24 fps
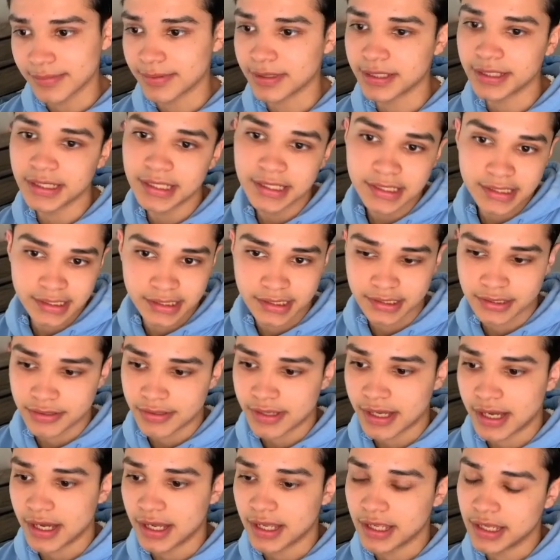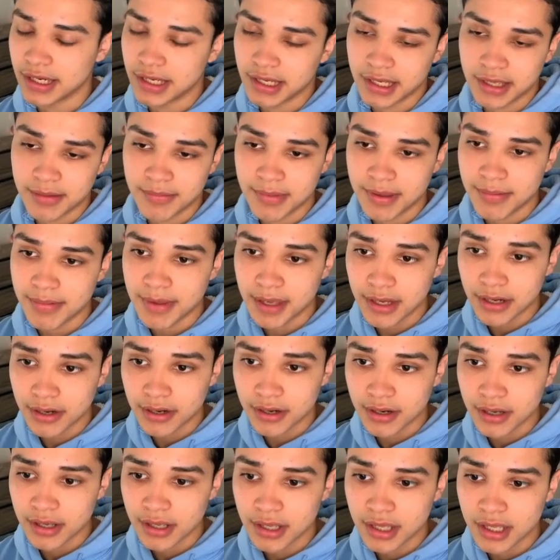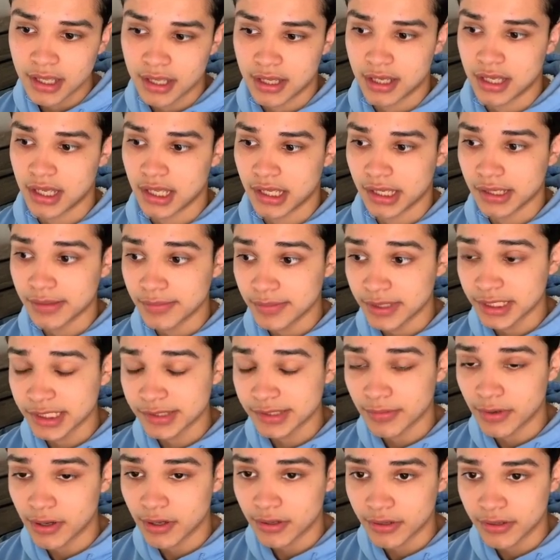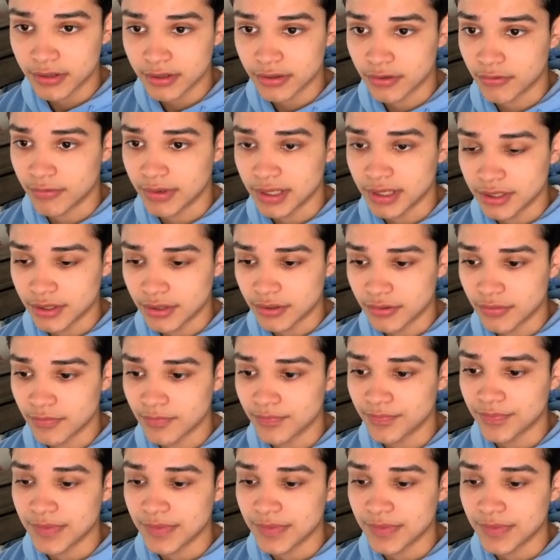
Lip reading: pleasing to the eye, and it can be bigger, it can be smaller, the window,